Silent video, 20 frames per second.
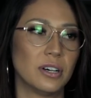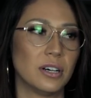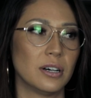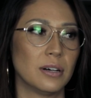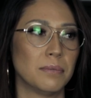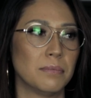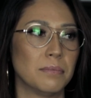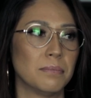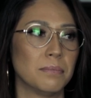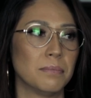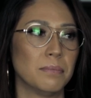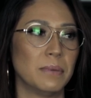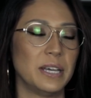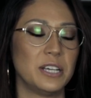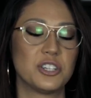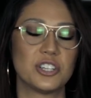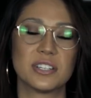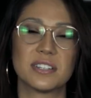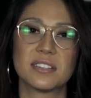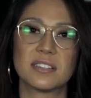of
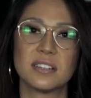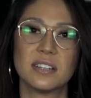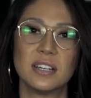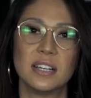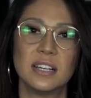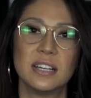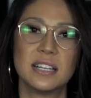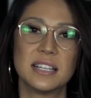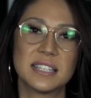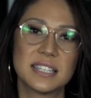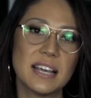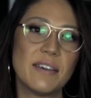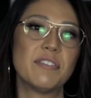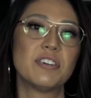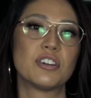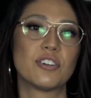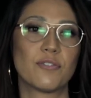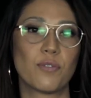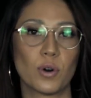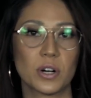ages
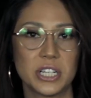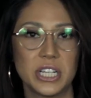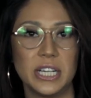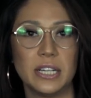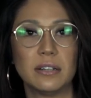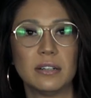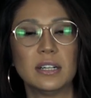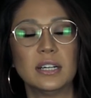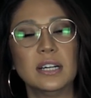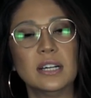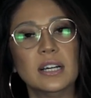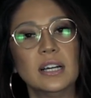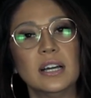7 to 14.